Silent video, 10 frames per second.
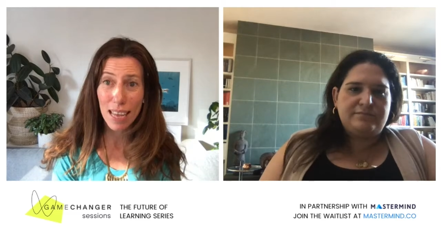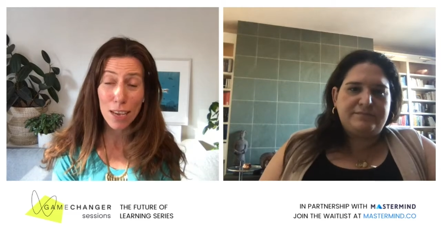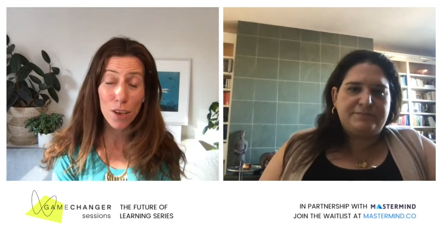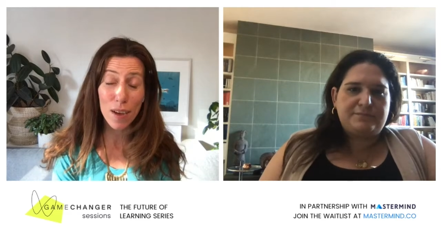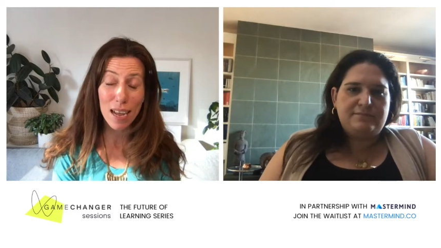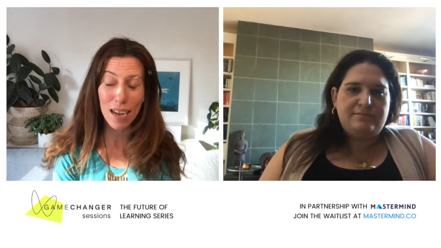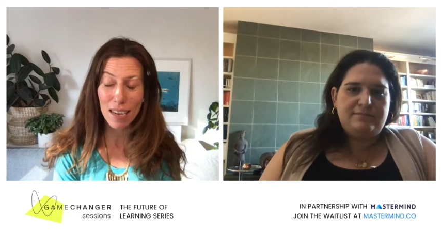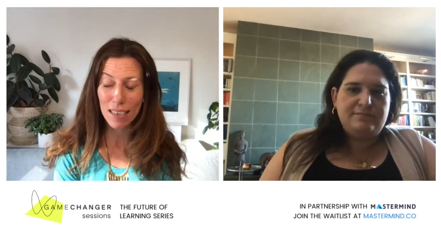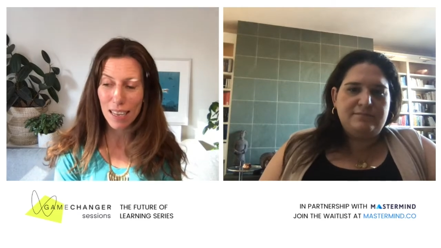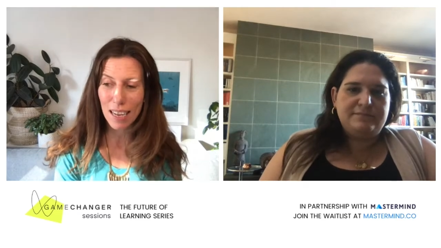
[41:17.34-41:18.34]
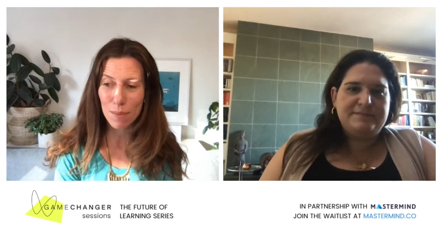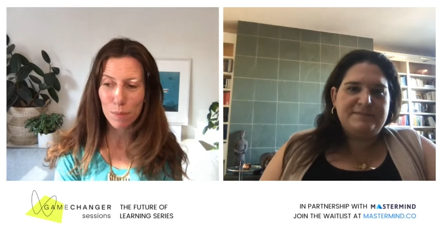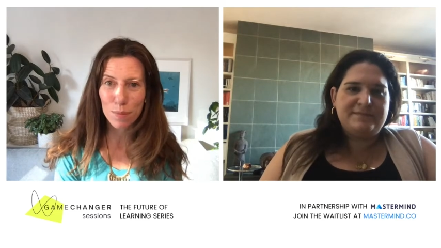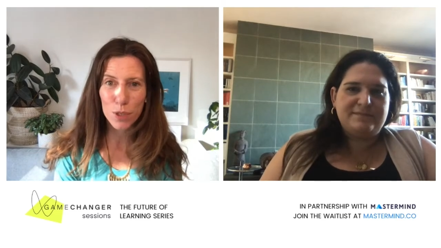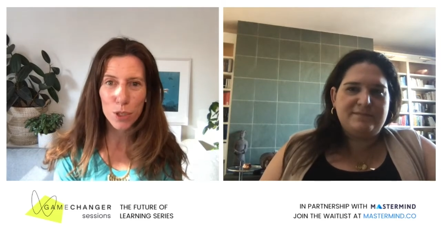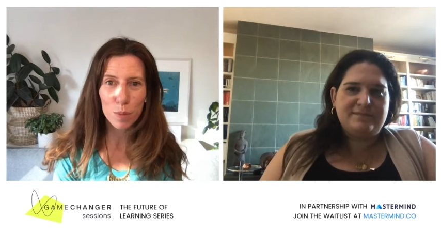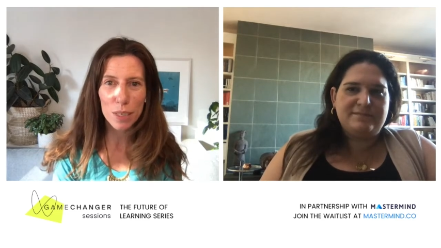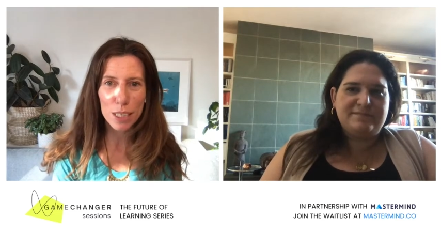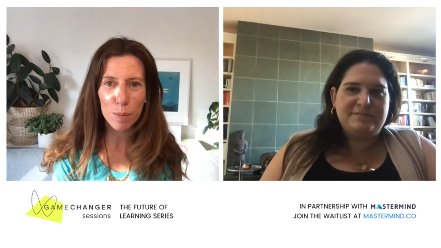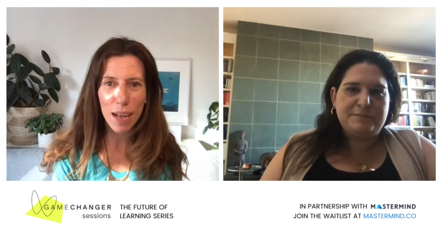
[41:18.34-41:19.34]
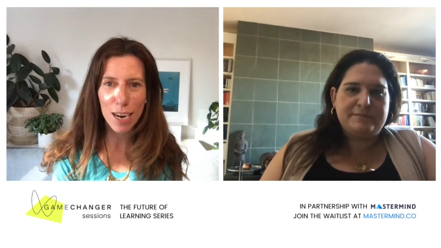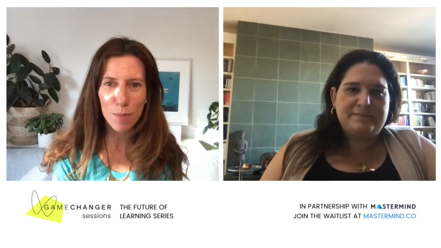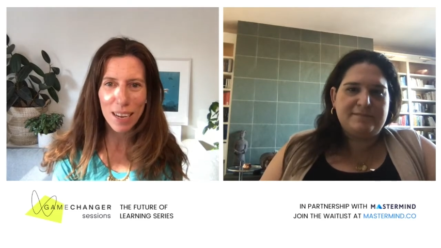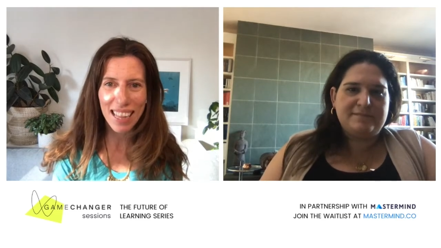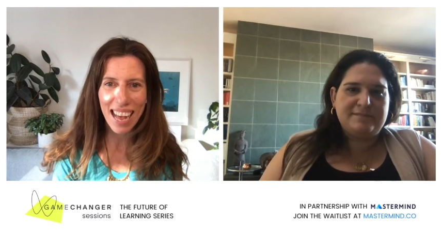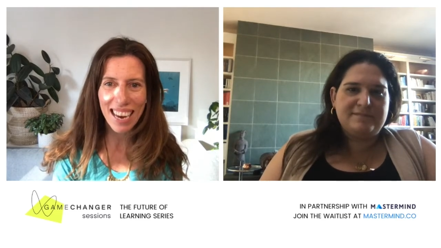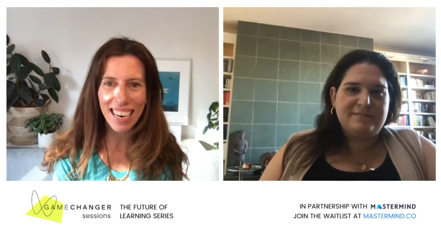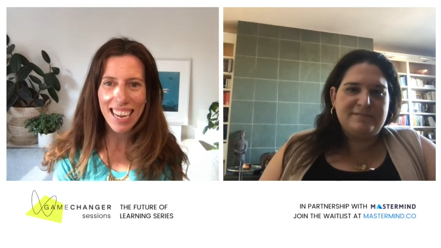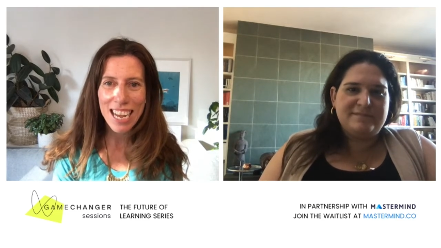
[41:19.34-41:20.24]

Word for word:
Speaker 1: Thank you. I, I am super inspired by that.